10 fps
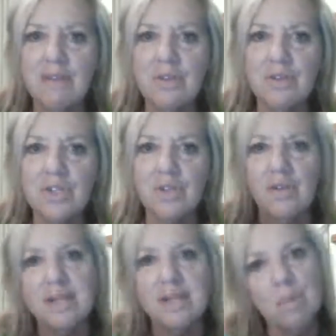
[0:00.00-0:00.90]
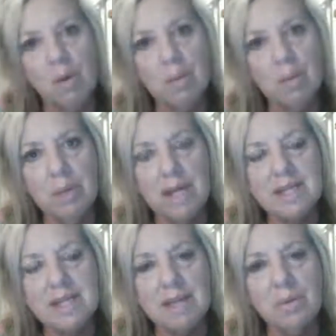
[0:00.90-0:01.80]
future, and that's why when we get
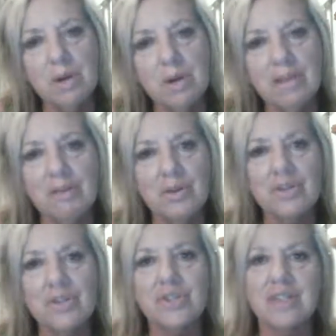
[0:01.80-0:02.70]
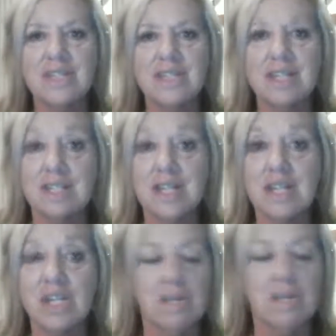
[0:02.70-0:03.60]
to that point in the future, it's
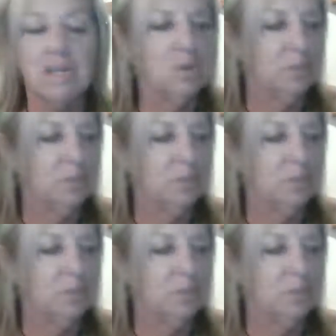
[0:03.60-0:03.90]
deja vu.